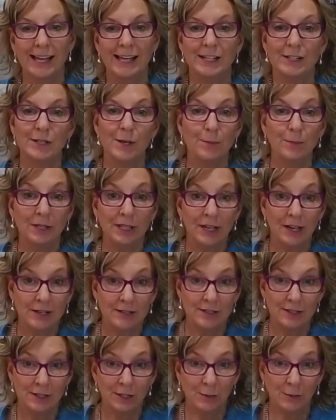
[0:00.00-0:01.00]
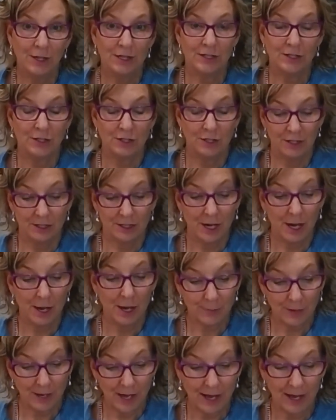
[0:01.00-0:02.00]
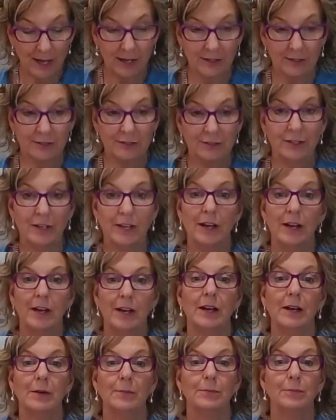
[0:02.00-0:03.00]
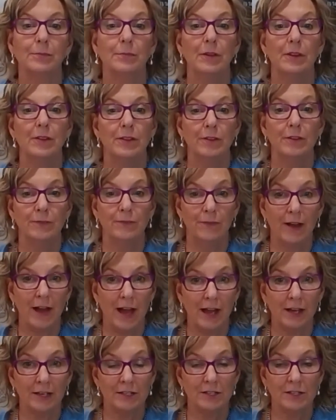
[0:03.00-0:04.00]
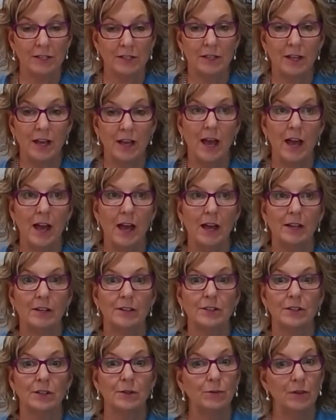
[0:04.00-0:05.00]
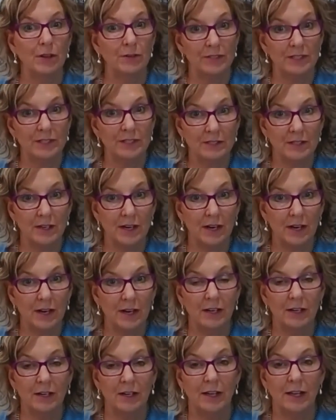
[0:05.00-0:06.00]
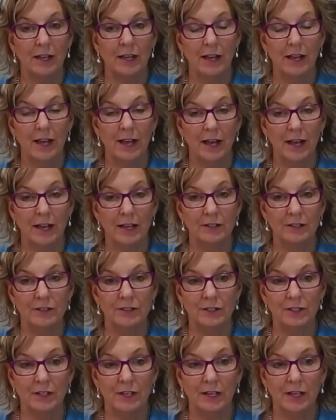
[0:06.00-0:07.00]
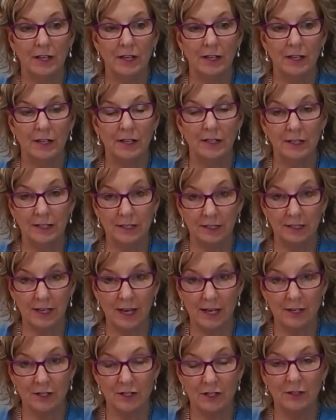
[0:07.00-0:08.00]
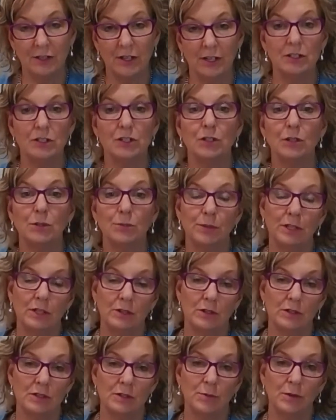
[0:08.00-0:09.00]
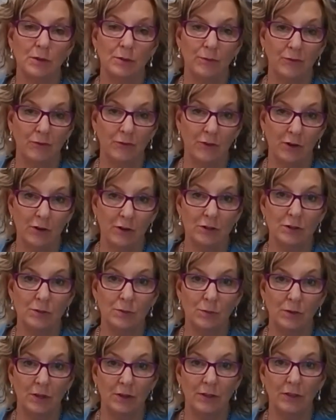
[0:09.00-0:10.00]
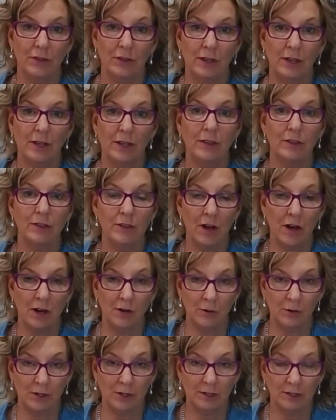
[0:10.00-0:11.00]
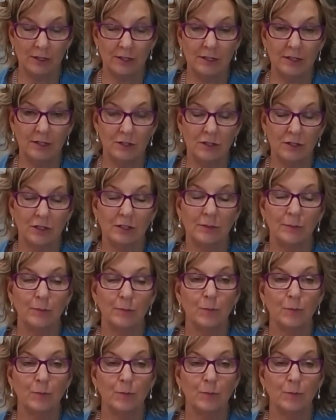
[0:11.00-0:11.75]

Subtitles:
Somebody asked the question about the fact that Rivastar had an indication that it shouldn't be used with folks with a thyroid condition.